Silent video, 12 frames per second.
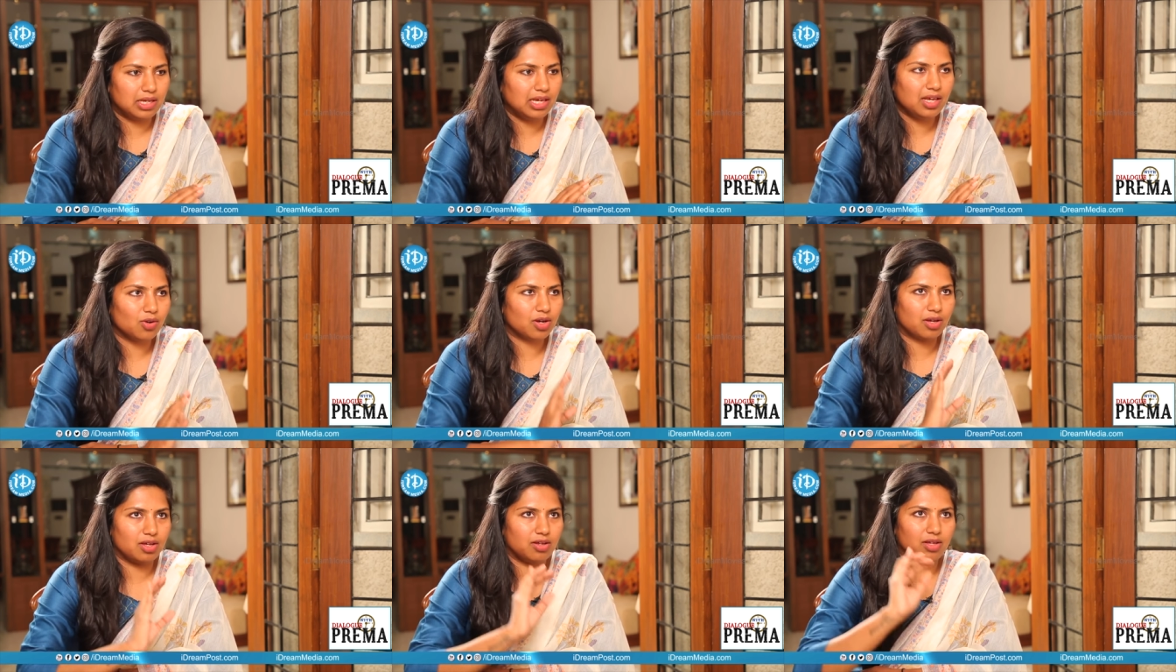He
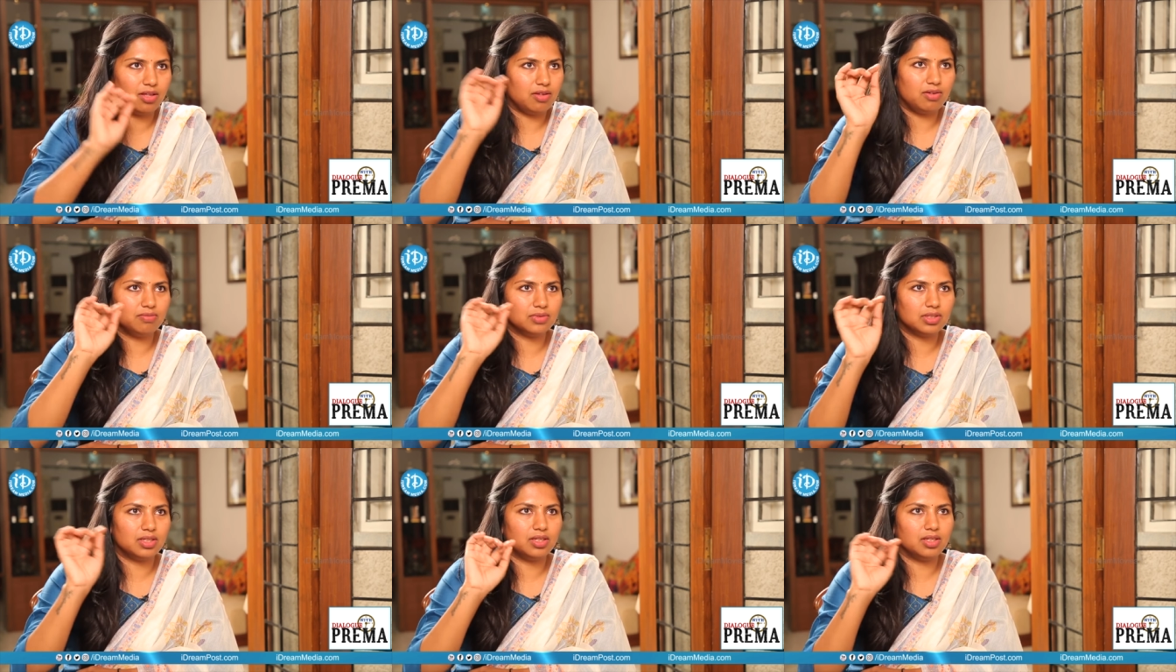okay.
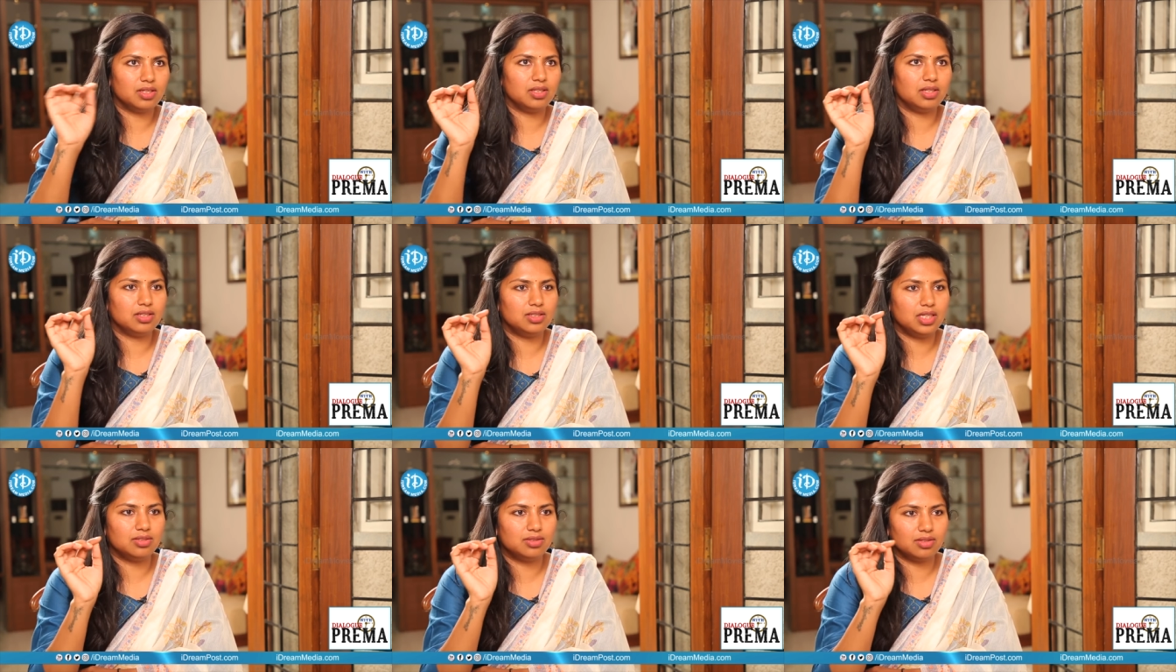
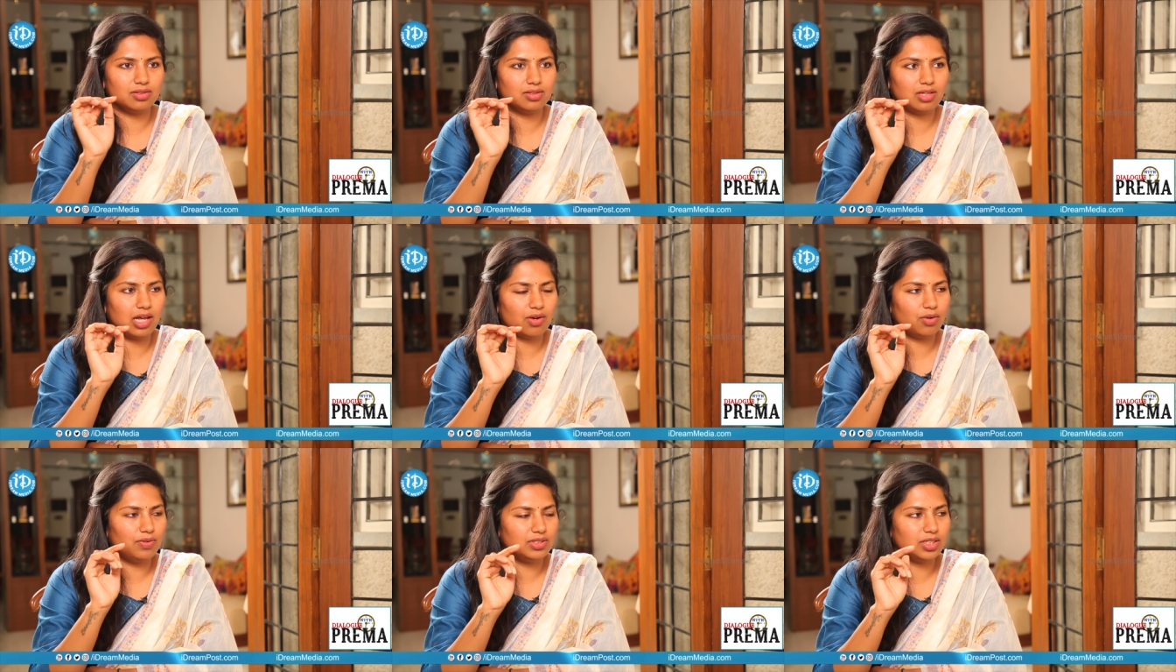See, I
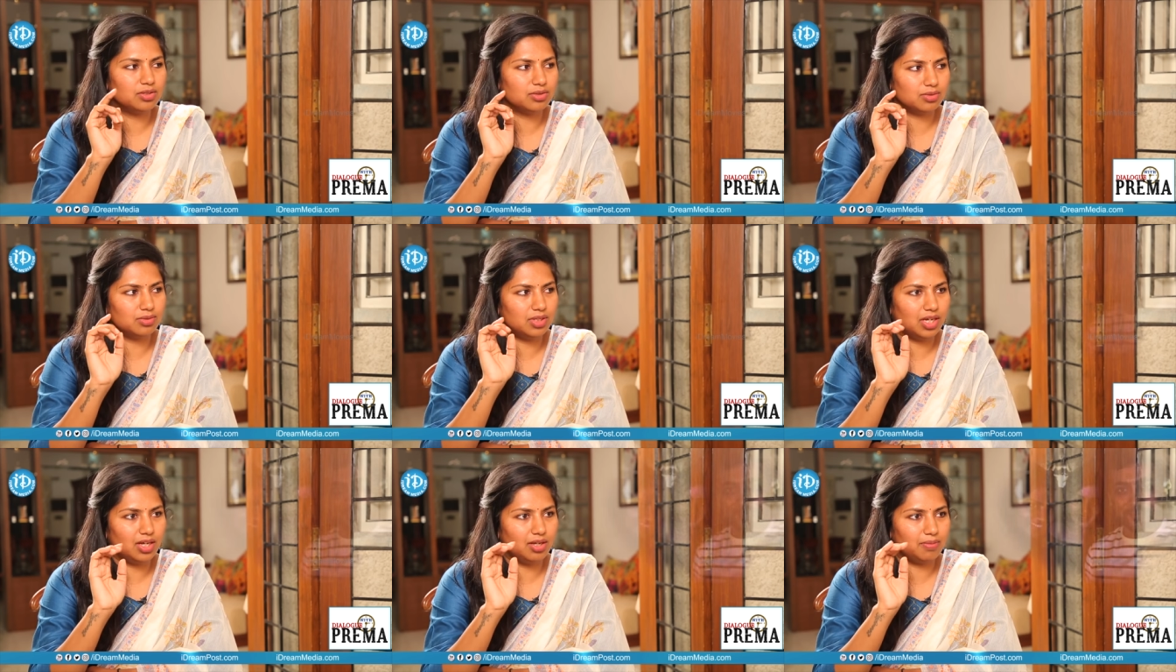always said
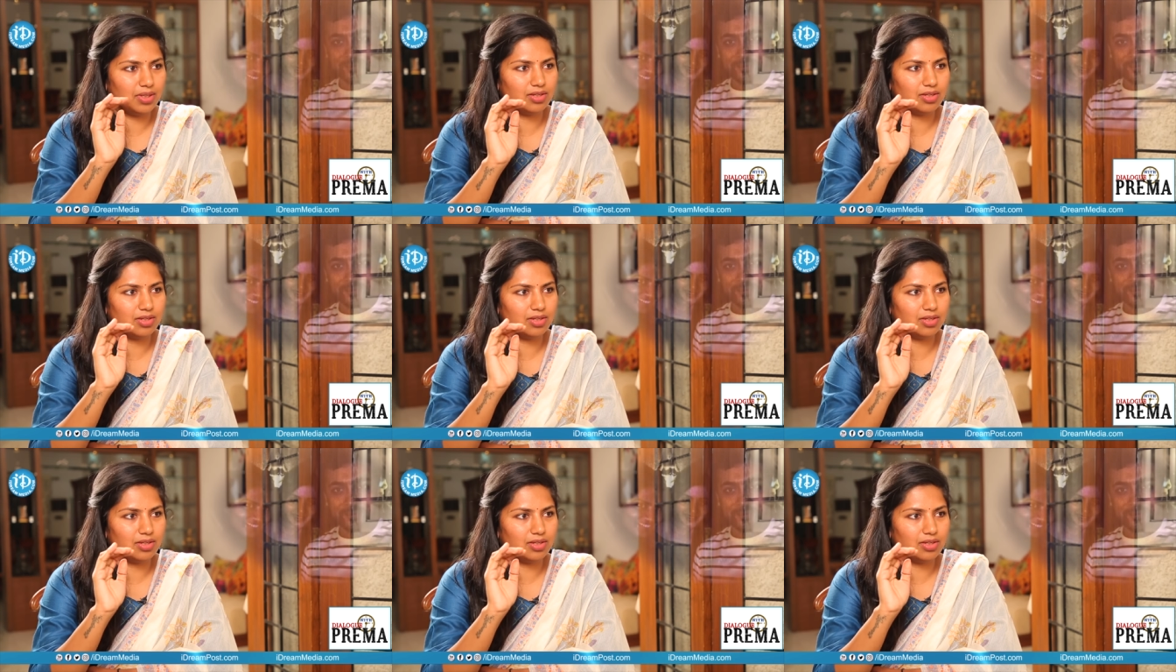Surya